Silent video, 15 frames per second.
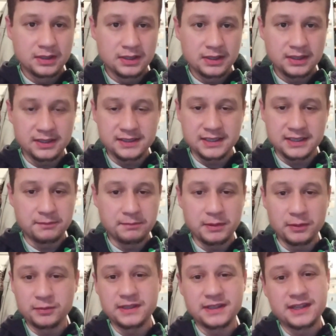Because uh,
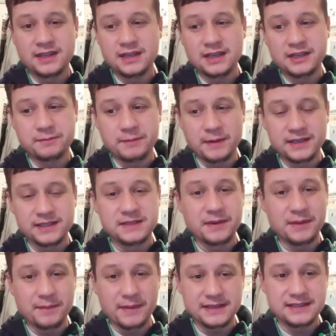people didn't expect us to
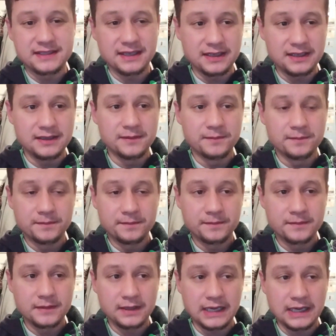beat Man City
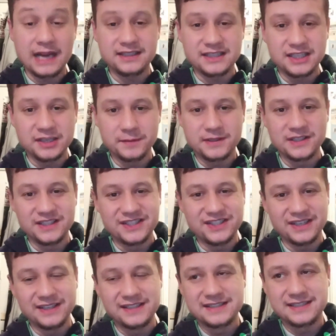and keep the clean
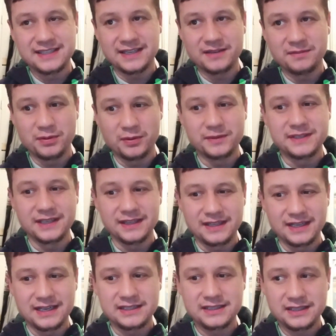sheet, uh, but we did
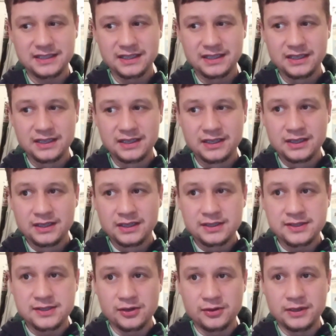that.
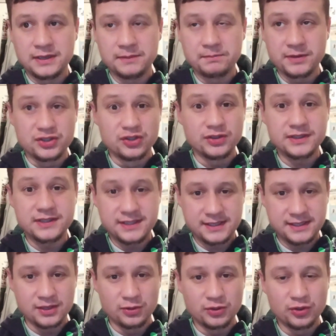So um, there's no,
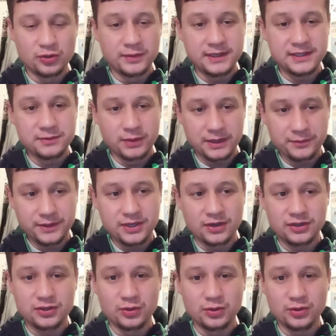still no reason why we
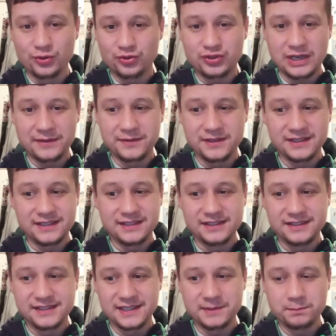can't go to Old Trafford
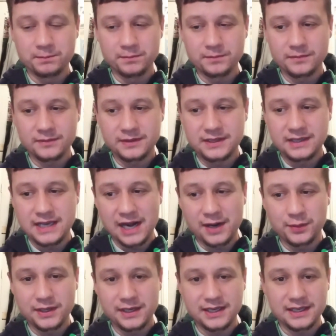and um, get a
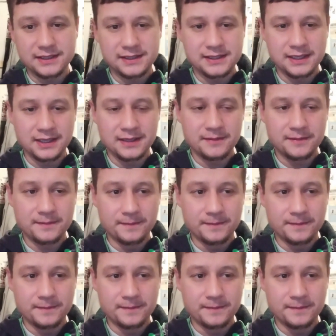win against that.